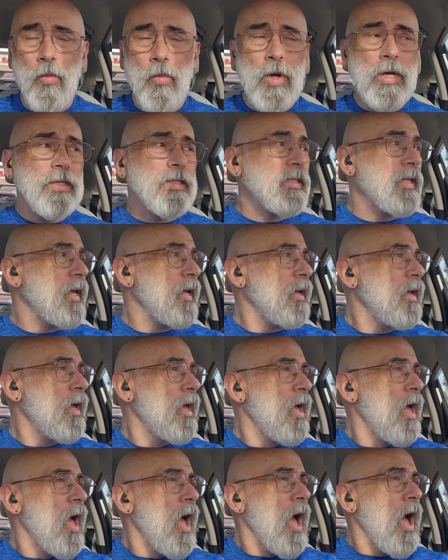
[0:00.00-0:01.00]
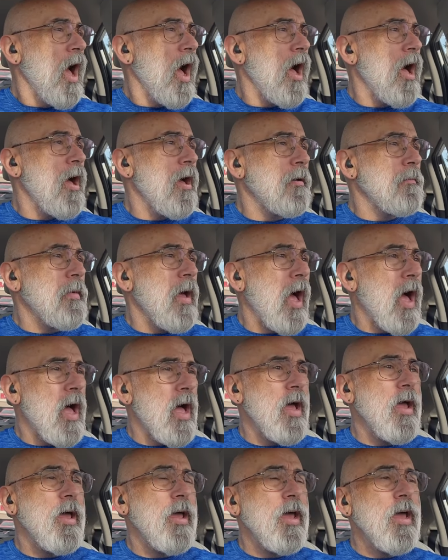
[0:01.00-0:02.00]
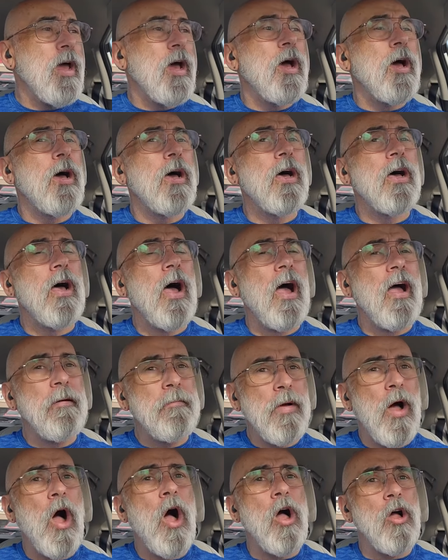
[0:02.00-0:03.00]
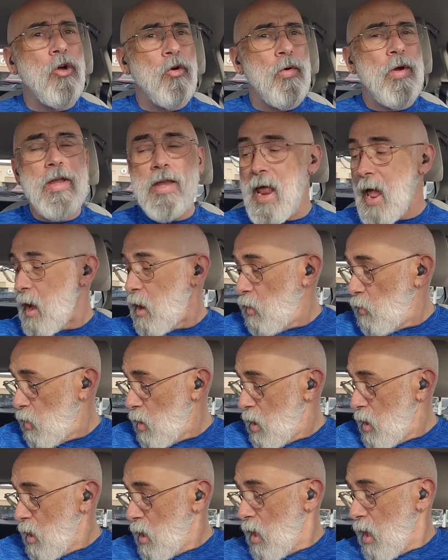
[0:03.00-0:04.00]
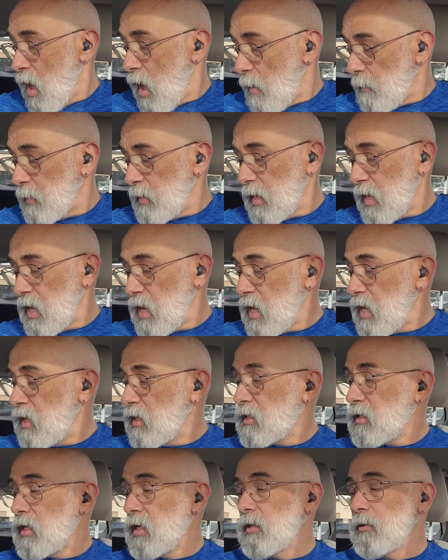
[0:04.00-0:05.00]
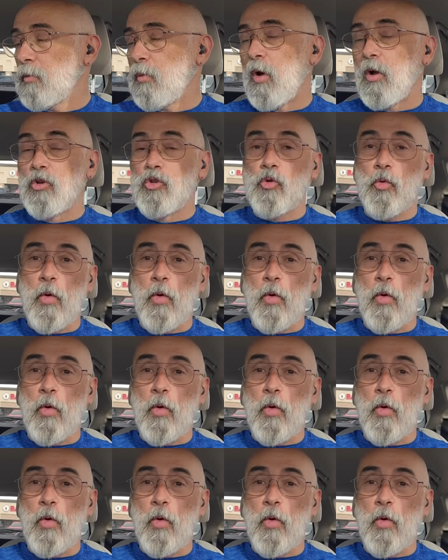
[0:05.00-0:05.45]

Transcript: we'll see. I'm hungry now. I'm going to